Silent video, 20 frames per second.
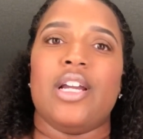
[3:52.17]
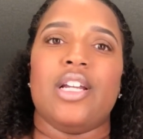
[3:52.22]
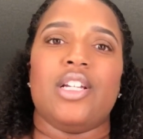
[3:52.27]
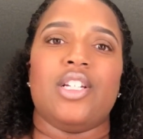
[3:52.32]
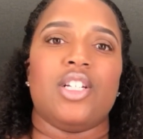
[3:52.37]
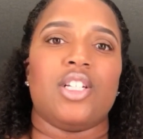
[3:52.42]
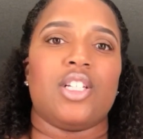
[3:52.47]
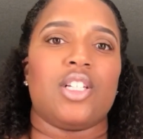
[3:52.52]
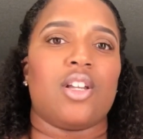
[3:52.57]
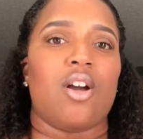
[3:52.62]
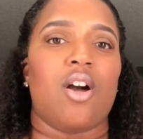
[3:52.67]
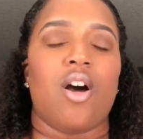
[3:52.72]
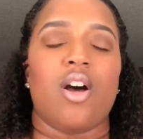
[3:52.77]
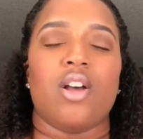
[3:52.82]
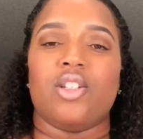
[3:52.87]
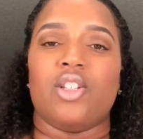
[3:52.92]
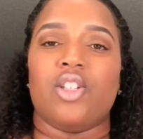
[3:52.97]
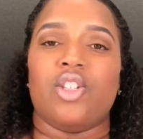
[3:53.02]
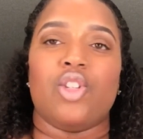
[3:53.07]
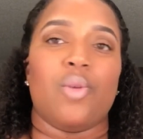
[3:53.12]
it just
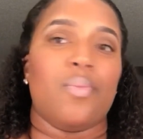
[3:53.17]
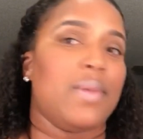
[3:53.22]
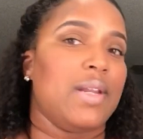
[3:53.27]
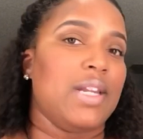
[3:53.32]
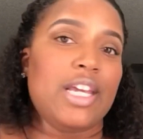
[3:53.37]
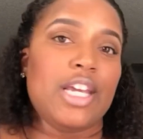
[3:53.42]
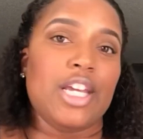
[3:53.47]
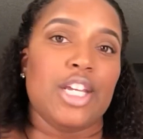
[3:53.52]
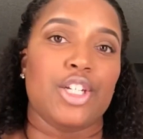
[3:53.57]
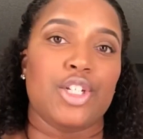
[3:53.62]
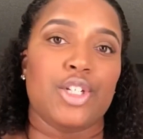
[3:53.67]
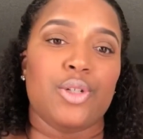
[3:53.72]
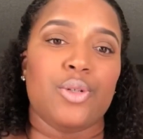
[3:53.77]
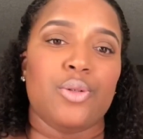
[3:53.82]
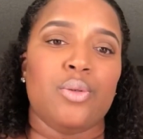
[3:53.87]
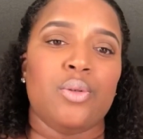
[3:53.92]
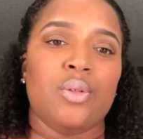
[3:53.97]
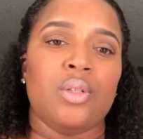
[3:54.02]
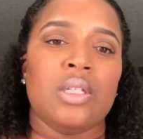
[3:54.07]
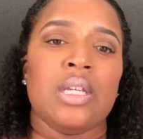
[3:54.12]
causes so many
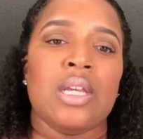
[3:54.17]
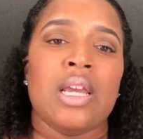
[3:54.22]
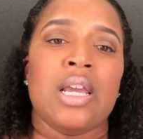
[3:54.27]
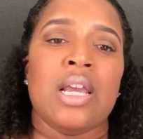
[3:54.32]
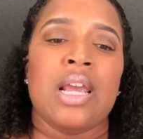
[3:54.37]
issues.